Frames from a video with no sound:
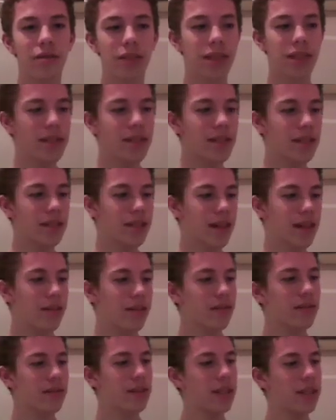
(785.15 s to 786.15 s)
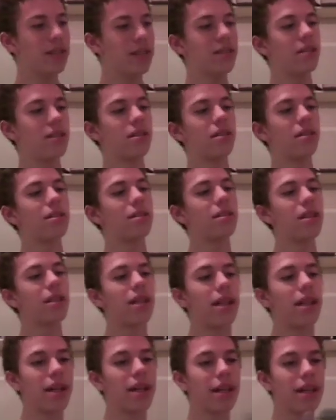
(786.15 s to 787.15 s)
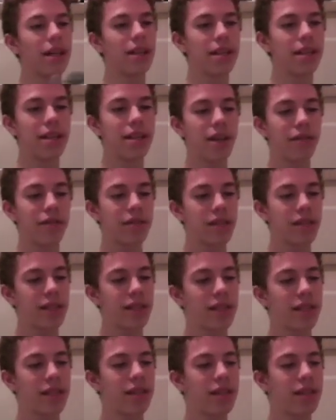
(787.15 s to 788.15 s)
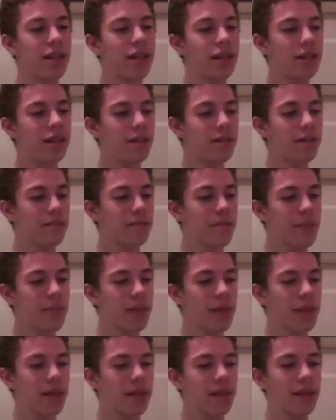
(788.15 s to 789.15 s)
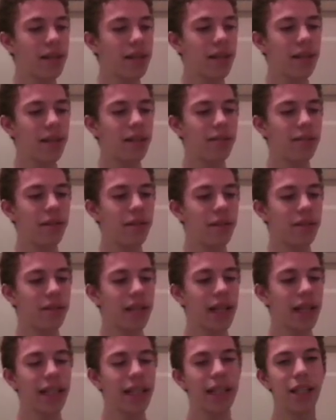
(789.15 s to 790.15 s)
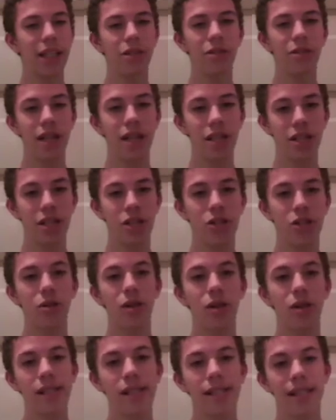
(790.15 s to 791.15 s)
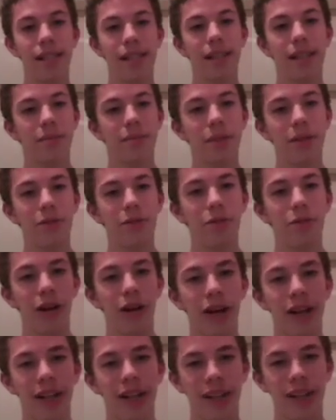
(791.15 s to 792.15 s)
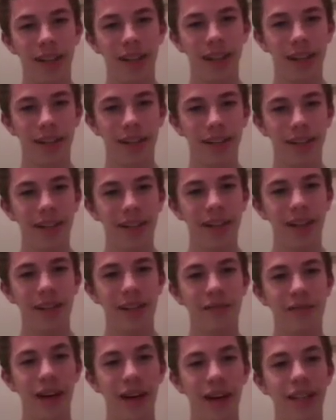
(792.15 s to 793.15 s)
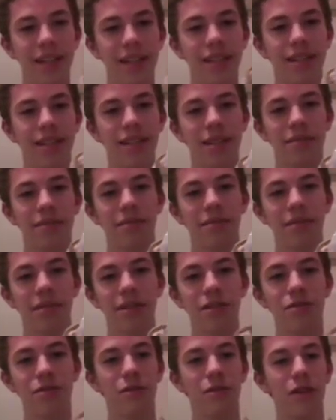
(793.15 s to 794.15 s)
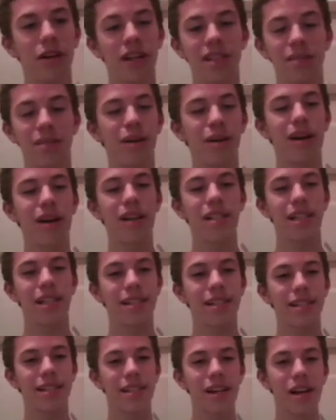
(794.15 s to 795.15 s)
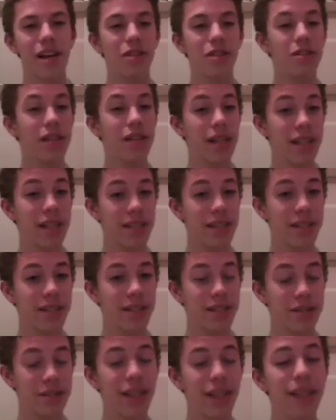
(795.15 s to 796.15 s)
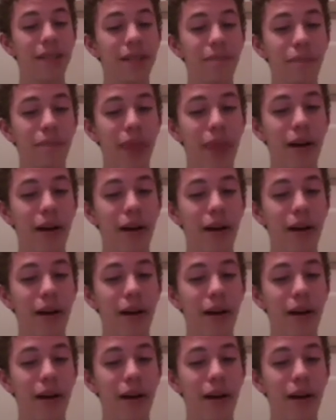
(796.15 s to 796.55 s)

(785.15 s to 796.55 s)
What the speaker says: It's comforting, and it's comforting, and I'm glad that you guys enjoy seeing me work and invent and do all kinds of projects. You guys enjoy that?